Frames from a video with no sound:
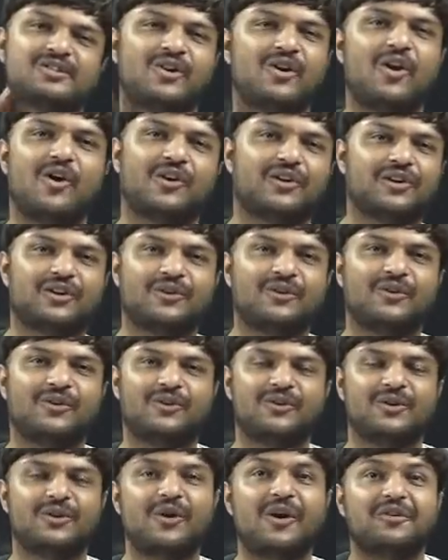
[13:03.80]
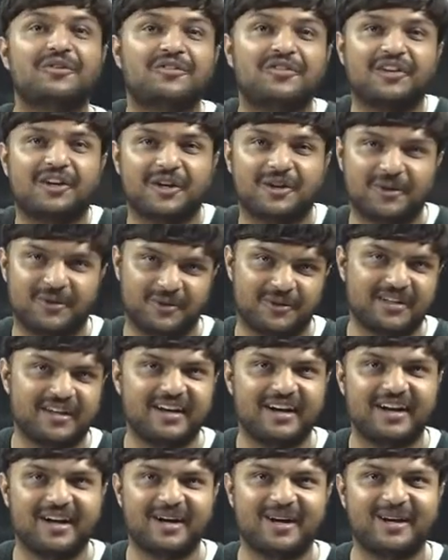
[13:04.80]
hot or cold. You have to figure out
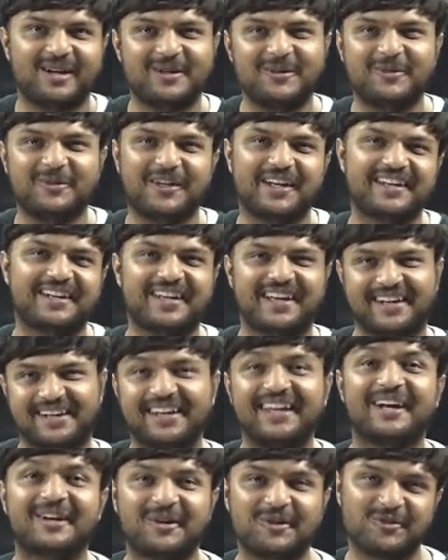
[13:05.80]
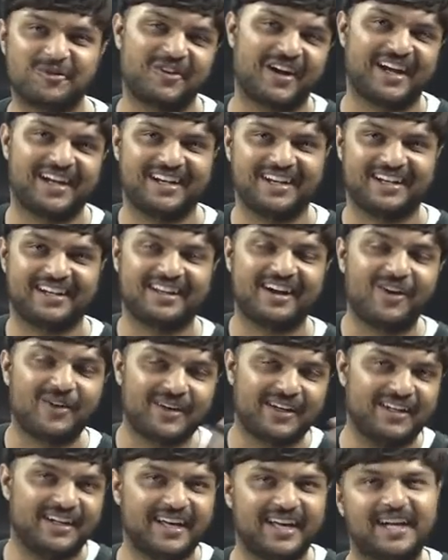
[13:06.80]
a unique technique to find it, or
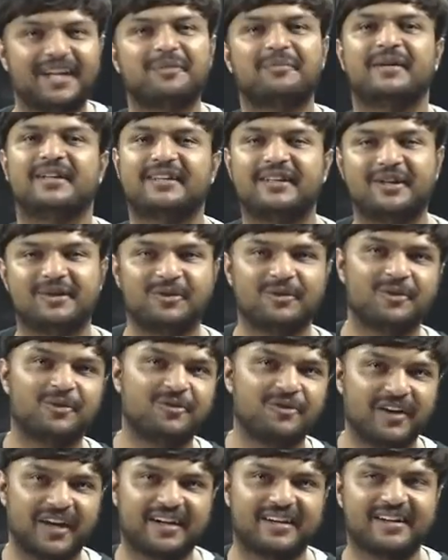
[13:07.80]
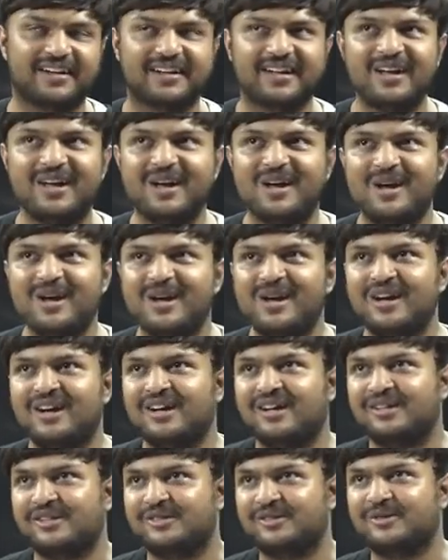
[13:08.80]
indirect method to find it.
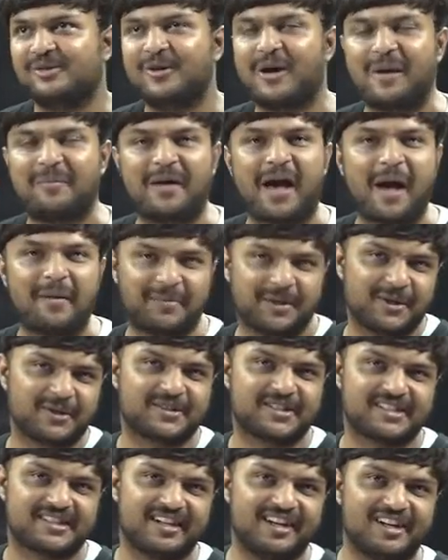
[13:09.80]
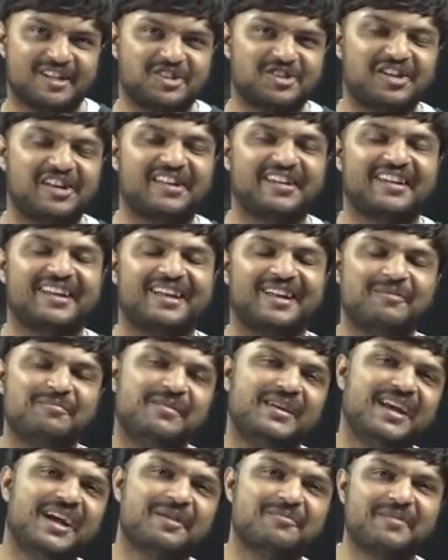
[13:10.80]
So I'm happy to share,
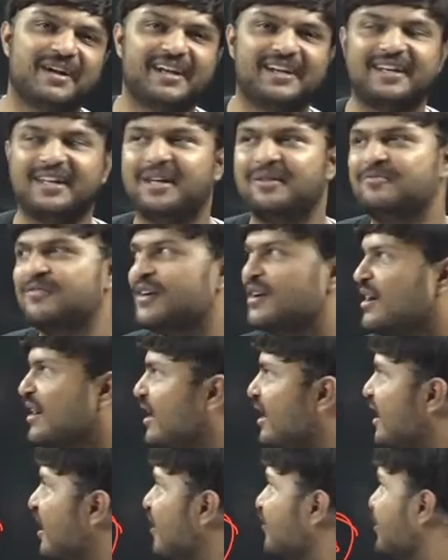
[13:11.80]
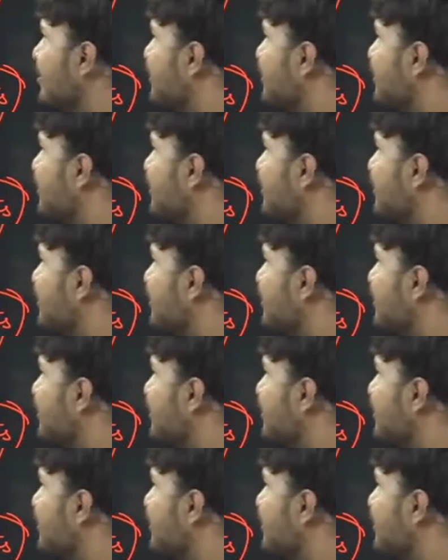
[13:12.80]
me and my team, we